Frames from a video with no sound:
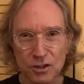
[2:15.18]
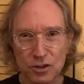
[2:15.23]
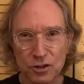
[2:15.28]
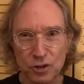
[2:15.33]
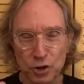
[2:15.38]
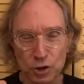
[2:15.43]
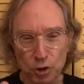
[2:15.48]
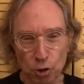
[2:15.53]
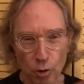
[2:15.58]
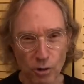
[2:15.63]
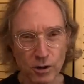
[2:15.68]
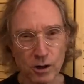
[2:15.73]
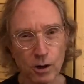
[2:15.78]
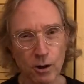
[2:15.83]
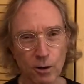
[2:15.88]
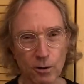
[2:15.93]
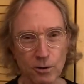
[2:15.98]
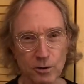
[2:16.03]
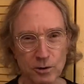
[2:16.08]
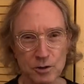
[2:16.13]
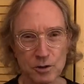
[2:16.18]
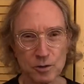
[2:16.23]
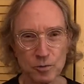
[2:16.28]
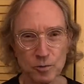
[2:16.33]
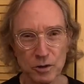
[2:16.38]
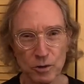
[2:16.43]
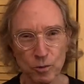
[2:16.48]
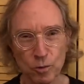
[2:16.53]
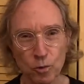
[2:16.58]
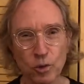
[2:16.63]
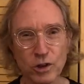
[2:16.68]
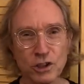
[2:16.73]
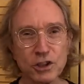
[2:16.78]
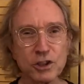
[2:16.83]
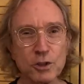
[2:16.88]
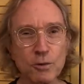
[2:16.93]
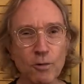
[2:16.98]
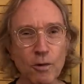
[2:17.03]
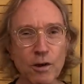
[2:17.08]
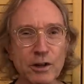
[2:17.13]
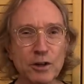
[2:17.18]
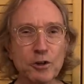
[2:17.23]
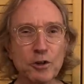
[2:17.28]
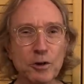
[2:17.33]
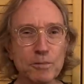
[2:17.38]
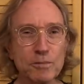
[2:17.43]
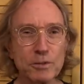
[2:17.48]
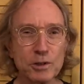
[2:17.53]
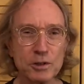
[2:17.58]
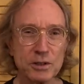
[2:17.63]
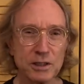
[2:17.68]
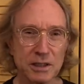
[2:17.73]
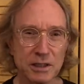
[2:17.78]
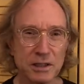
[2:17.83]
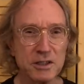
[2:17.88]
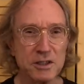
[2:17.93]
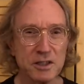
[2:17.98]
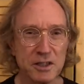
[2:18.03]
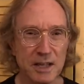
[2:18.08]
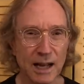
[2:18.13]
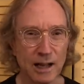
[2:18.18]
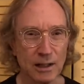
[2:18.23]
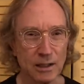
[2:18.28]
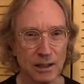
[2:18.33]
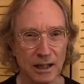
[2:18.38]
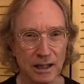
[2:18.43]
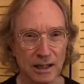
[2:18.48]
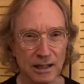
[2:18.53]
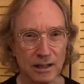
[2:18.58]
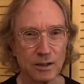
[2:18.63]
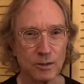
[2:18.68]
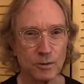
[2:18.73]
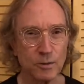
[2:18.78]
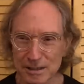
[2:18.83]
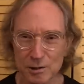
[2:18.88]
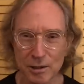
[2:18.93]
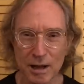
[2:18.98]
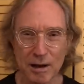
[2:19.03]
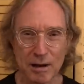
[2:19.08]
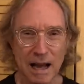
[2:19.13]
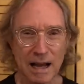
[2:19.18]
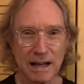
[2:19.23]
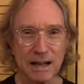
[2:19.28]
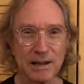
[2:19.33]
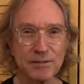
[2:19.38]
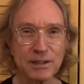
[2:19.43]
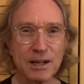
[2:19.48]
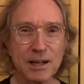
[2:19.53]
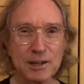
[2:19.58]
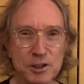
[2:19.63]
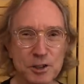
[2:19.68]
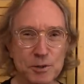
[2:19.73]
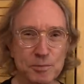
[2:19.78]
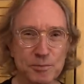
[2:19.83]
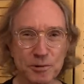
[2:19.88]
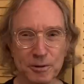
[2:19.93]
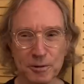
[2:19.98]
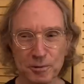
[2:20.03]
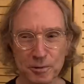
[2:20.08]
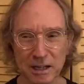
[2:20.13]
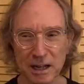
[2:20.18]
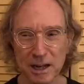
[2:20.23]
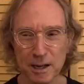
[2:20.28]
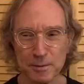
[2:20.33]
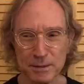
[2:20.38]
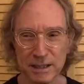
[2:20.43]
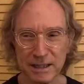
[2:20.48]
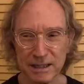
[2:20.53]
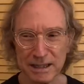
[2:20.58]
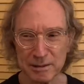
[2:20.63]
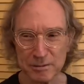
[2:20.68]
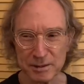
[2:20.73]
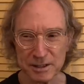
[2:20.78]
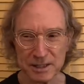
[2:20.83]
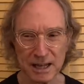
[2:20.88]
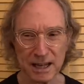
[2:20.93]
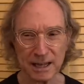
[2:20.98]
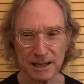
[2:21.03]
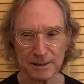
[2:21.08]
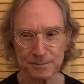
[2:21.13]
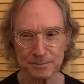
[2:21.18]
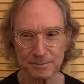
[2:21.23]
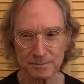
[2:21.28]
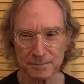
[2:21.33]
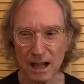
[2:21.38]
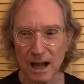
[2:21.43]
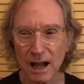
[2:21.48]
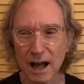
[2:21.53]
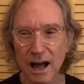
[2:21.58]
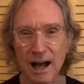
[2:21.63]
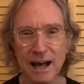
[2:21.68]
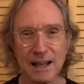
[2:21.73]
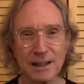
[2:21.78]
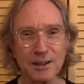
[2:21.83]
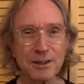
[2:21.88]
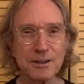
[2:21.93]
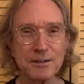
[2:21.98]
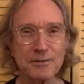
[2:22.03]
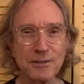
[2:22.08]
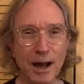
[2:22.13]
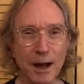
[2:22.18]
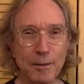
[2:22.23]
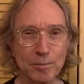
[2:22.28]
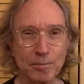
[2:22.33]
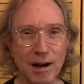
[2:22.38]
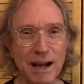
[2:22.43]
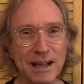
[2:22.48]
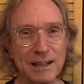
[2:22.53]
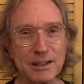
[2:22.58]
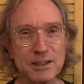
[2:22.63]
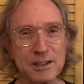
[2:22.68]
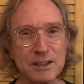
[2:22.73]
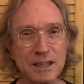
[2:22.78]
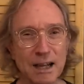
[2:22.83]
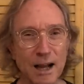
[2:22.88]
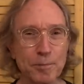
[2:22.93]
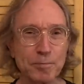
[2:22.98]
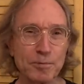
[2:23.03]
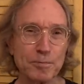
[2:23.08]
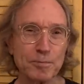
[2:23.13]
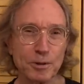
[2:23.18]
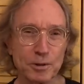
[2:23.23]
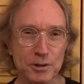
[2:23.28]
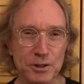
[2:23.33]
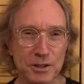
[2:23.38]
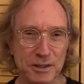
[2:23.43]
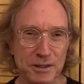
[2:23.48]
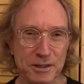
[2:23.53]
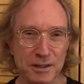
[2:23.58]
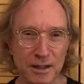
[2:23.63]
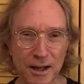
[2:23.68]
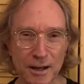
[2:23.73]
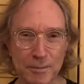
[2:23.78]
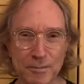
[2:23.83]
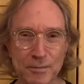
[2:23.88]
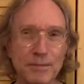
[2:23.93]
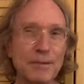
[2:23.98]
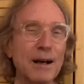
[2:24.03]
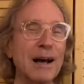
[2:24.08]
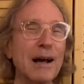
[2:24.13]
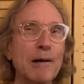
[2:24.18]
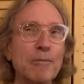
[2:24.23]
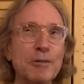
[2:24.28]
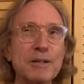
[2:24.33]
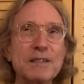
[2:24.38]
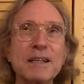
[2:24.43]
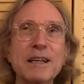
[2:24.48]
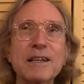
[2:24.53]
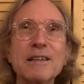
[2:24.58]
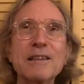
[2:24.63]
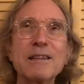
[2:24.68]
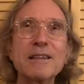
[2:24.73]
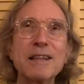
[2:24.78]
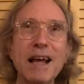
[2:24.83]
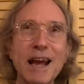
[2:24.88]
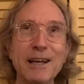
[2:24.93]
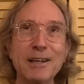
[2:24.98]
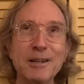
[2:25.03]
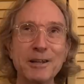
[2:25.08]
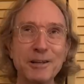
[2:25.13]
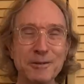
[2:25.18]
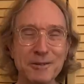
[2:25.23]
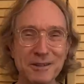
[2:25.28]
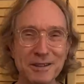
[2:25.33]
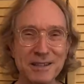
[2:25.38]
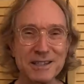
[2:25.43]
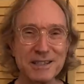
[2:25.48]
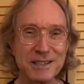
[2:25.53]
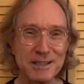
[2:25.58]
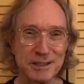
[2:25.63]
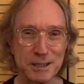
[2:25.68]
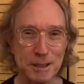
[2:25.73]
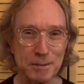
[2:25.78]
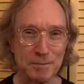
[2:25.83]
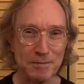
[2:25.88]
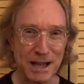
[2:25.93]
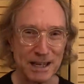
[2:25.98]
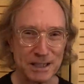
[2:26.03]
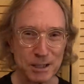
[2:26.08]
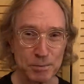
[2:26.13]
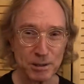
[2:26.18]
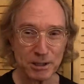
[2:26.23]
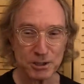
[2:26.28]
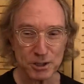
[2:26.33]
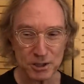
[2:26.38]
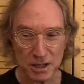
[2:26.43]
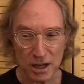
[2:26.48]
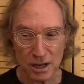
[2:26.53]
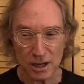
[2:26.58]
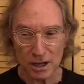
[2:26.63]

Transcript: your goals with what you want your music to sound like. So I'd have a customer who would come in and he would say, "I love opera. I listen to opera most of the time." I would say, "Thank you. This is the best." Because